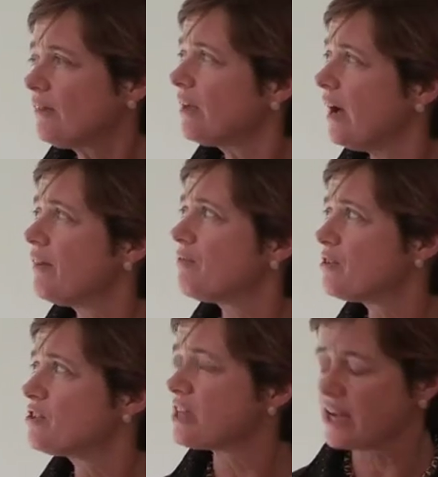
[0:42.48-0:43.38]
and the
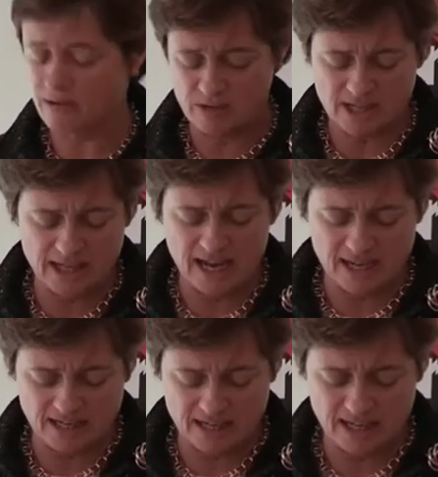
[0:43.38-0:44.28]
first thing I would say
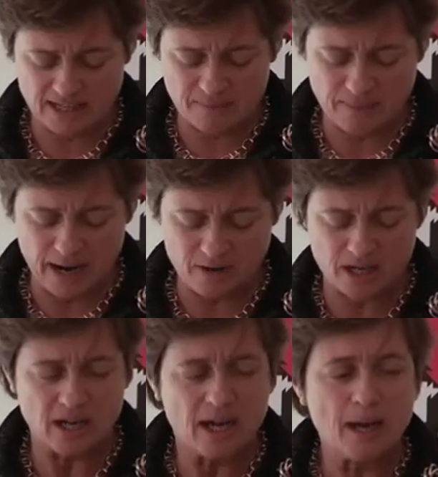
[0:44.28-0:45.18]
is it's
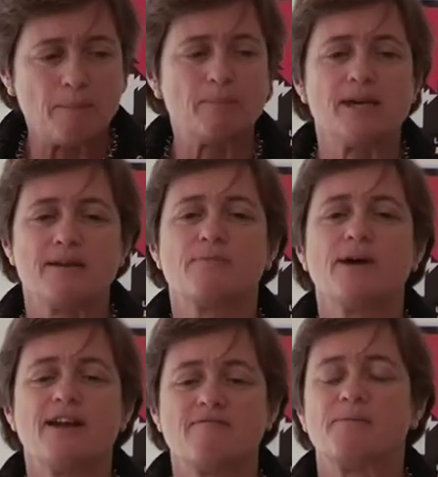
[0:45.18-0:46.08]
about being
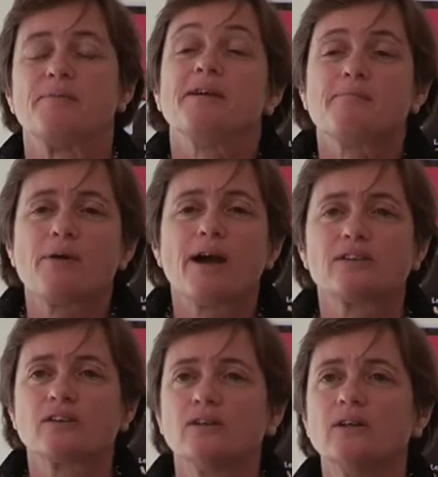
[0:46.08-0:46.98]
brave but being
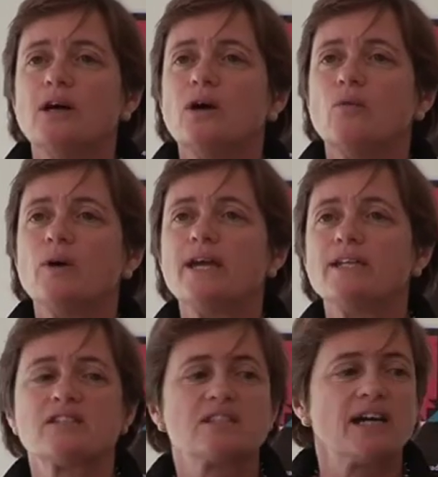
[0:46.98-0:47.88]
practical. We
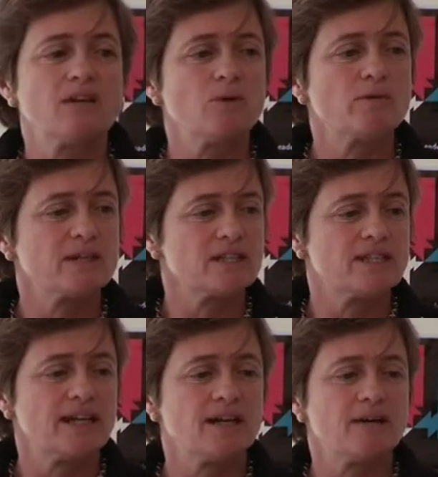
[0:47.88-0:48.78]
had decided we were going to
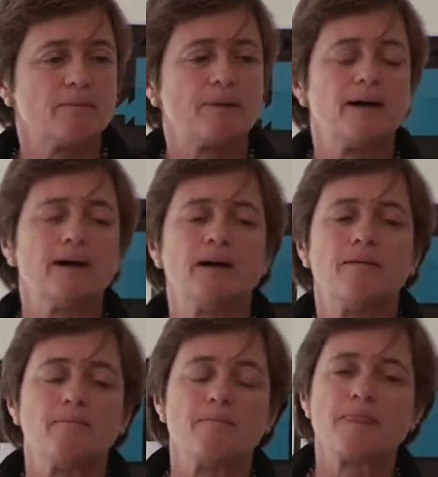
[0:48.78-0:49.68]
set up
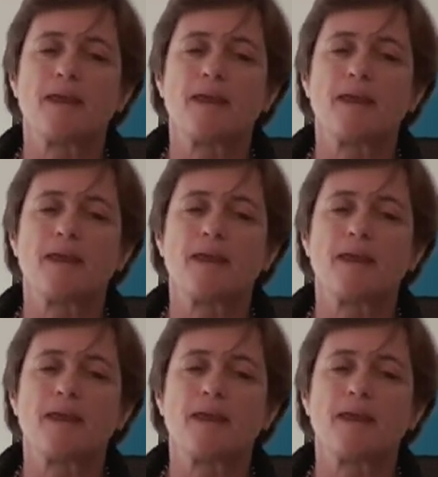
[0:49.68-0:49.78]
a